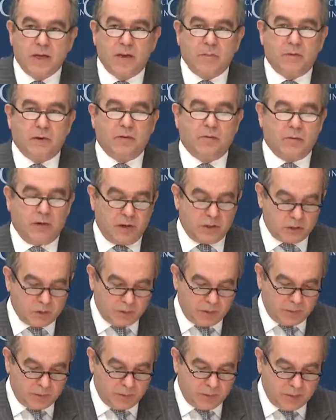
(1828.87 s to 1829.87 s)
But in a very
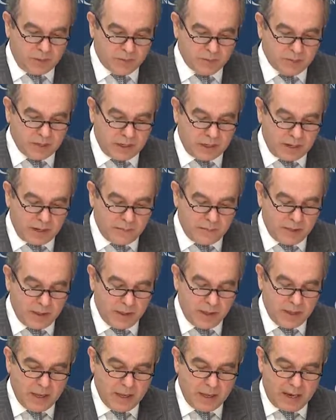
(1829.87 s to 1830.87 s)
short period of time,
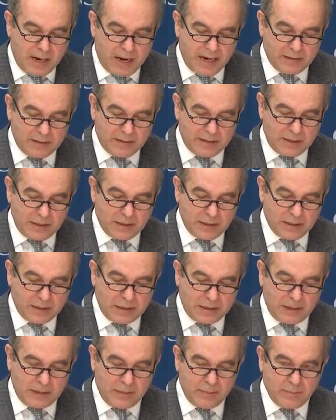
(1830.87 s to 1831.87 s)
I think
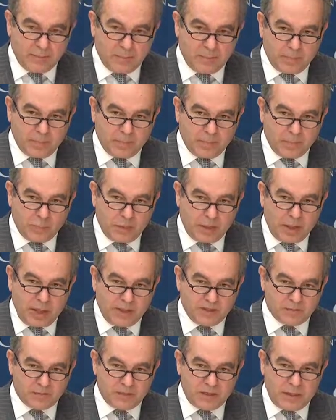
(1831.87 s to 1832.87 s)
um, we
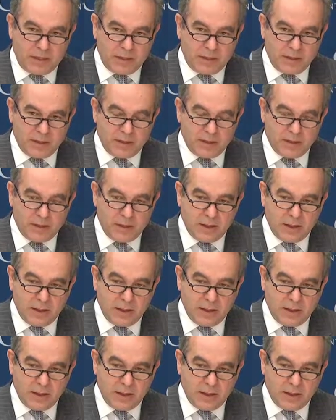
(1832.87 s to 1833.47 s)
have seen